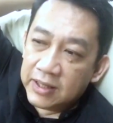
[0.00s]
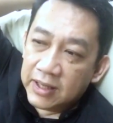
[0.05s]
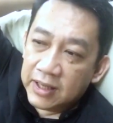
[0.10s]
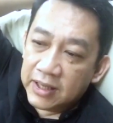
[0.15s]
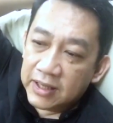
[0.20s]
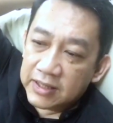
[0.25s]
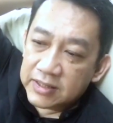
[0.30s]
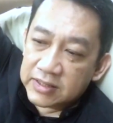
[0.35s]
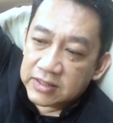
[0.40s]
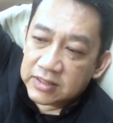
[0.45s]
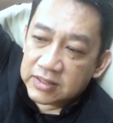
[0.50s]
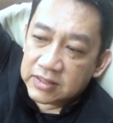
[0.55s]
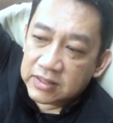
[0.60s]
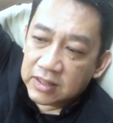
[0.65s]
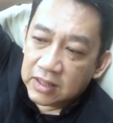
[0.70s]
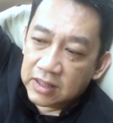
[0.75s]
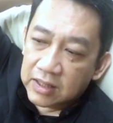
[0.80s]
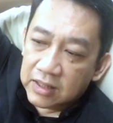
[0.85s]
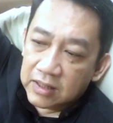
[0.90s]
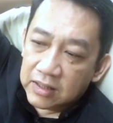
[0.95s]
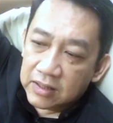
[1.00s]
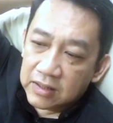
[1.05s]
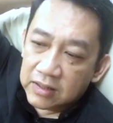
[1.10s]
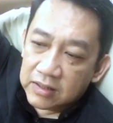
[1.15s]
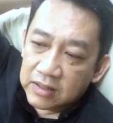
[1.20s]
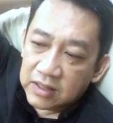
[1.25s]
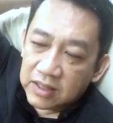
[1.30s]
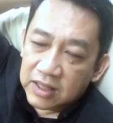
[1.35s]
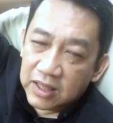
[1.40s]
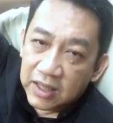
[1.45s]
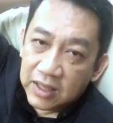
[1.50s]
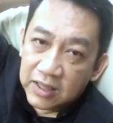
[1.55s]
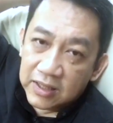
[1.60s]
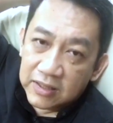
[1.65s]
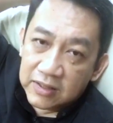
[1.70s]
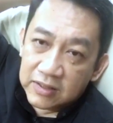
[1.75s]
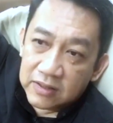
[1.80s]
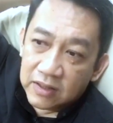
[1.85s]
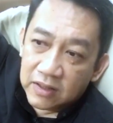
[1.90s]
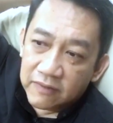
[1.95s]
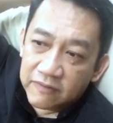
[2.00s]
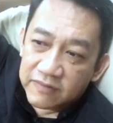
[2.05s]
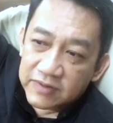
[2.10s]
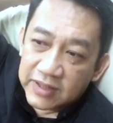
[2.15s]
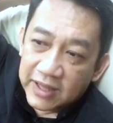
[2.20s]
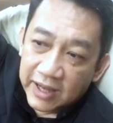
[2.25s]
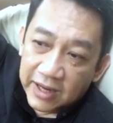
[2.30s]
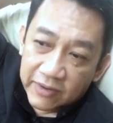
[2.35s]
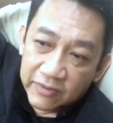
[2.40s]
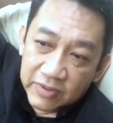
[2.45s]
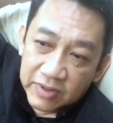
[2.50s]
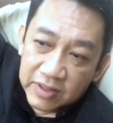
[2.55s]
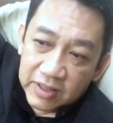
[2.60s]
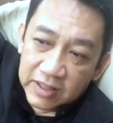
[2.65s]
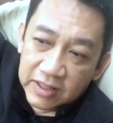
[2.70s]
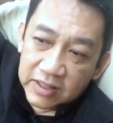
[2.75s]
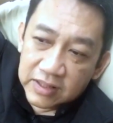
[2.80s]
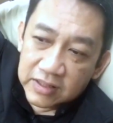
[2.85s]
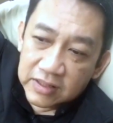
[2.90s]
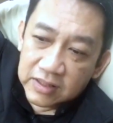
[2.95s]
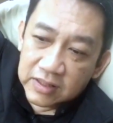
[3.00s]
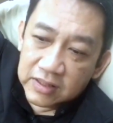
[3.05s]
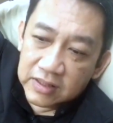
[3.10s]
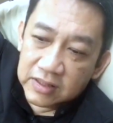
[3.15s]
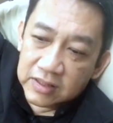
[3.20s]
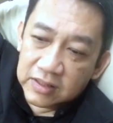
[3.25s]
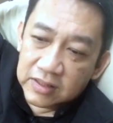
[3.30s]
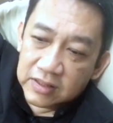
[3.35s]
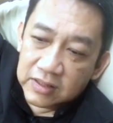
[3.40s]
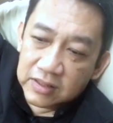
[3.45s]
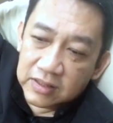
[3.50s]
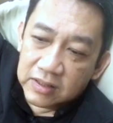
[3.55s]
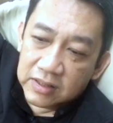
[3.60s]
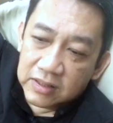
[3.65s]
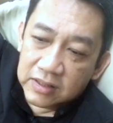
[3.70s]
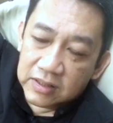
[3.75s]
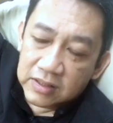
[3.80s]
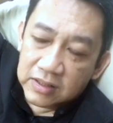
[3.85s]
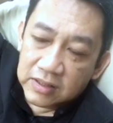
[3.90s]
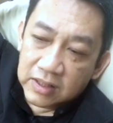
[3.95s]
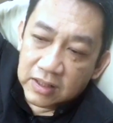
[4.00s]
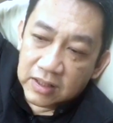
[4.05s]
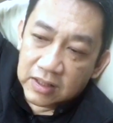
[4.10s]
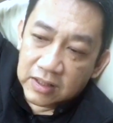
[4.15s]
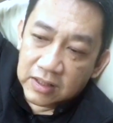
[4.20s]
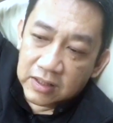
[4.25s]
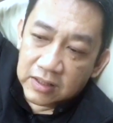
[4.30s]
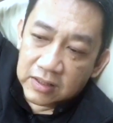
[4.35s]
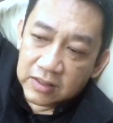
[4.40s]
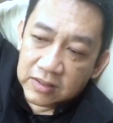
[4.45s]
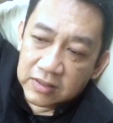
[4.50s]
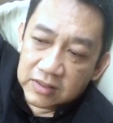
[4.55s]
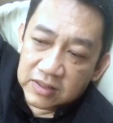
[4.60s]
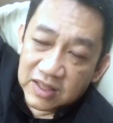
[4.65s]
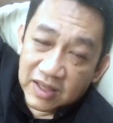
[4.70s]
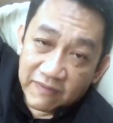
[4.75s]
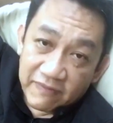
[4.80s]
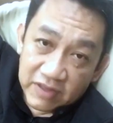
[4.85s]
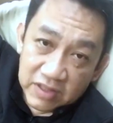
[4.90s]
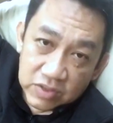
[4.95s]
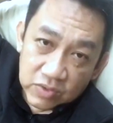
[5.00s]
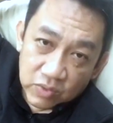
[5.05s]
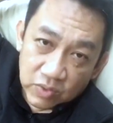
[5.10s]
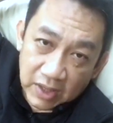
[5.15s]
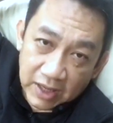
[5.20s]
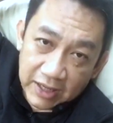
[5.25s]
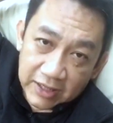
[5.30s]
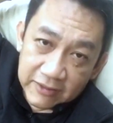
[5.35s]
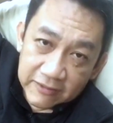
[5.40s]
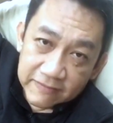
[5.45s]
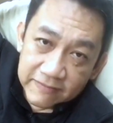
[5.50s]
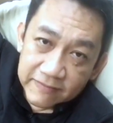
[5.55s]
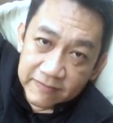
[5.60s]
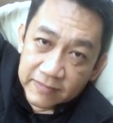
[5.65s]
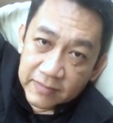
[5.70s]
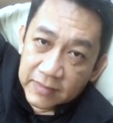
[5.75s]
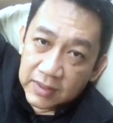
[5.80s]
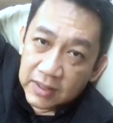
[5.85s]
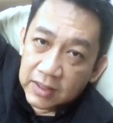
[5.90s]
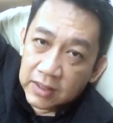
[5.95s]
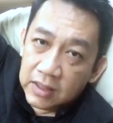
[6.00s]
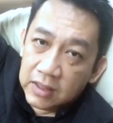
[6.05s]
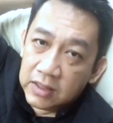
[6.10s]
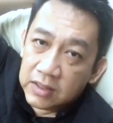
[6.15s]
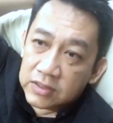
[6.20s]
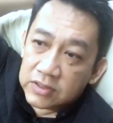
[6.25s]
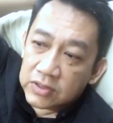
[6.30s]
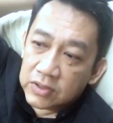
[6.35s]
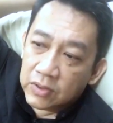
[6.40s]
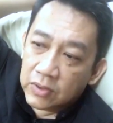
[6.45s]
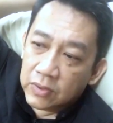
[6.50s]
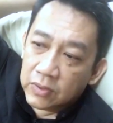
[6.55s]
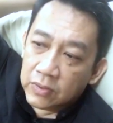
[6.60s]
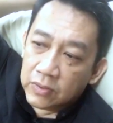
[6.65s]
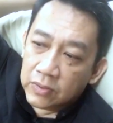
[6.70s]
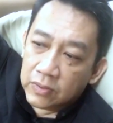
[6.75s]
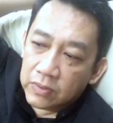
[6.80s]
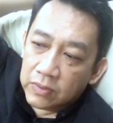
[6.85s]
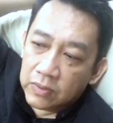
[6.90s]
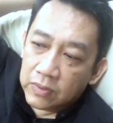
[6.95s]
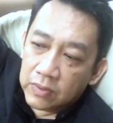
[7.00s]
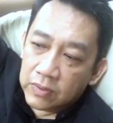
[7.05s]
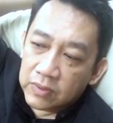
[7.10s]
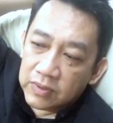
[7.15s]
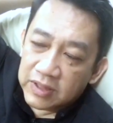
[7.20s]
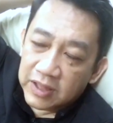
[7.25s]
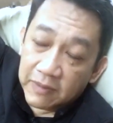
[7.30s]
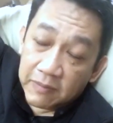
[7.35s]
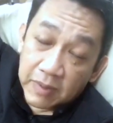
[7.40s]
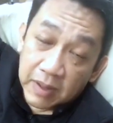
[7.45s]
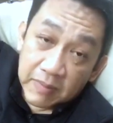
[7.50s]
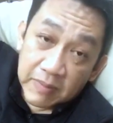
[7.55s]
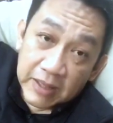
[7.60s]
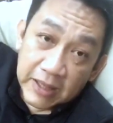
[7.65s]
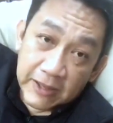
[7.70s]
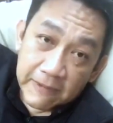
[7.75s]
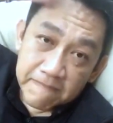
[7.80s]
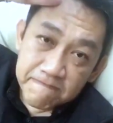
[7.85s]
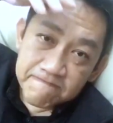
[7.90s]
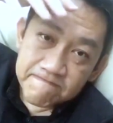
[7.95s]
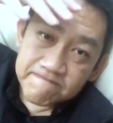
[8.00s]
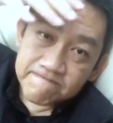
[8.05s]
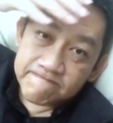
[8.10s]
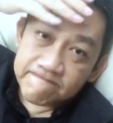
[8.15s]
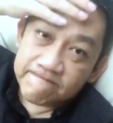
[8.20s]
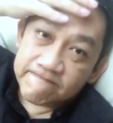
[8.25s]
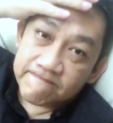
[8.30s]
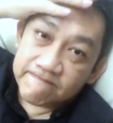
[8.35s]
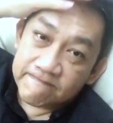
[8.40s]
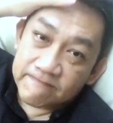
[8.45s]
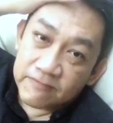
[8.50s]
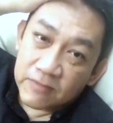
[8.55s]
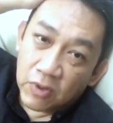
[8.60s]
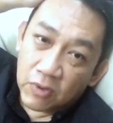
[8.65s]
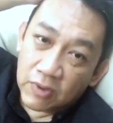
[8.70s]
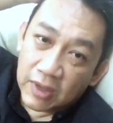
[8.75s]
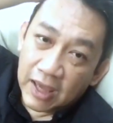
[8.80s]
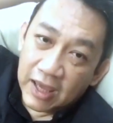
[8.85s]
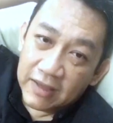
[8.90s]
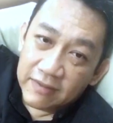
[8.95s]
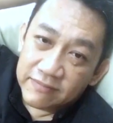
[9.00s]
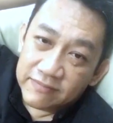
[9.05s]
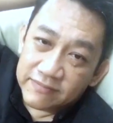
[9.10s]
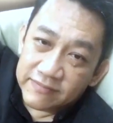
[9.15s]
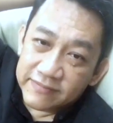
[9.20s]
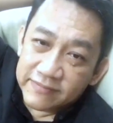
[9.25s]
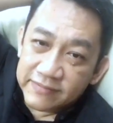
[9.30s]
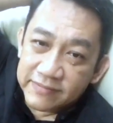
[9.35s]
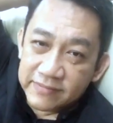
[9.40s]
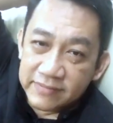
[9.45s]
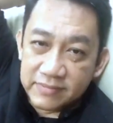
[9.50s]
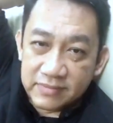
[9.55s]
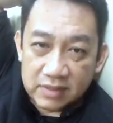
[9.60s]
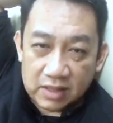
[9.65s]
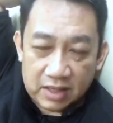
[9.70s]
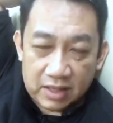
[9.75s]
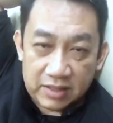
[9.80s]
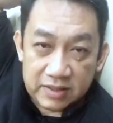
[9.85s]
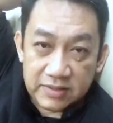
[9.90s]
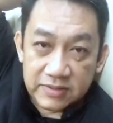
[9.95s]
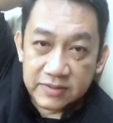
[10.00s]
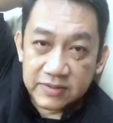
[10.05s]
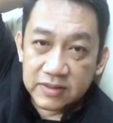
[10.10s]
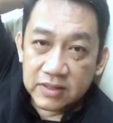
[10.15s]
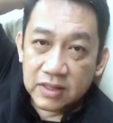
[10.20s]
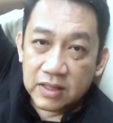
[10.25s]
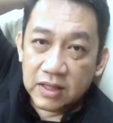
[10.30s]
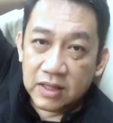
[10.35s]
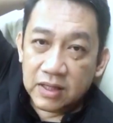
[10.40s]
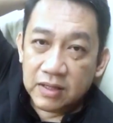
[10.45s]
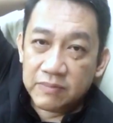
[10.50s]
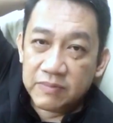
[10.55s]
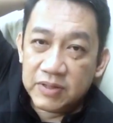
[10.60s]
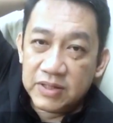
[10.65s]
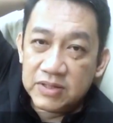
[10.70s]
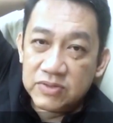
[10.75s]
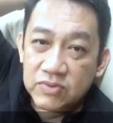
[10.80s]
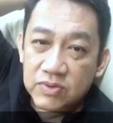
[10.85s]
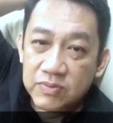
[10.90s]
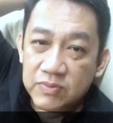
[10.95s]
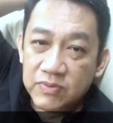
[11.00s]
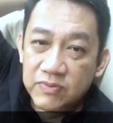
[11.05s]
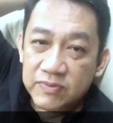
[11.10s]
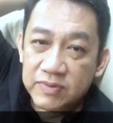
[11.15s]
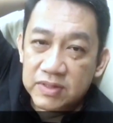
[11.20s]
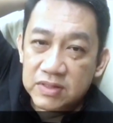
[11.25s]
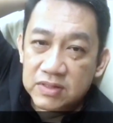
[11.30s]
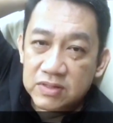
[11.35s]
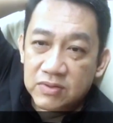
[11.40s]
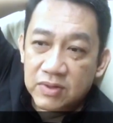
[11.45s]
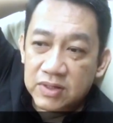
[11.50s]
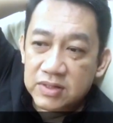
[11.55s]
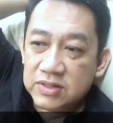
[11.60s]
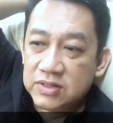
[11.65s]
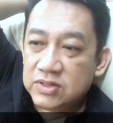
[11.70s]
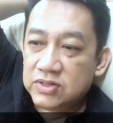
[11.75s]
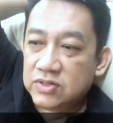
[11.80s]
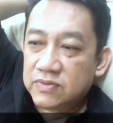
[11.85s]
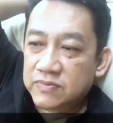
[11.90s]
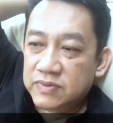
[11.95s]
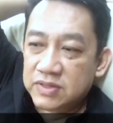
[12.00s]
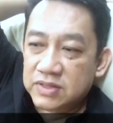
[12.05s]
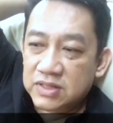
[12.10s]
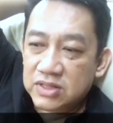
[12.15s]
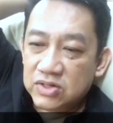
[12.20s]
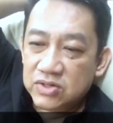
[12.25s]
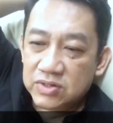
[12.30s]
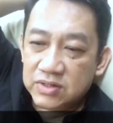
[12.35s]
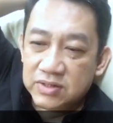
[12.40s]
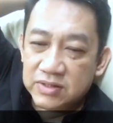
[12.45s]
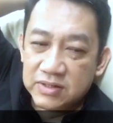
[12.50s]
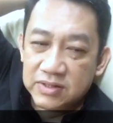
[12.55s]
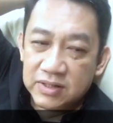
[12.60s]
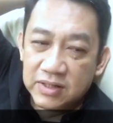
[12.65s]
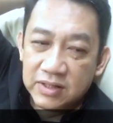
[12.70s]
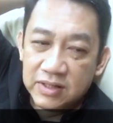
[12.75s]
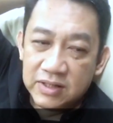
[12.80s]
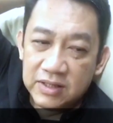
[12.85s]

as uh, the king of Tyre in in uh, David's reign. So that may be him. Okay? Guys, uh, please remove this crazy superstition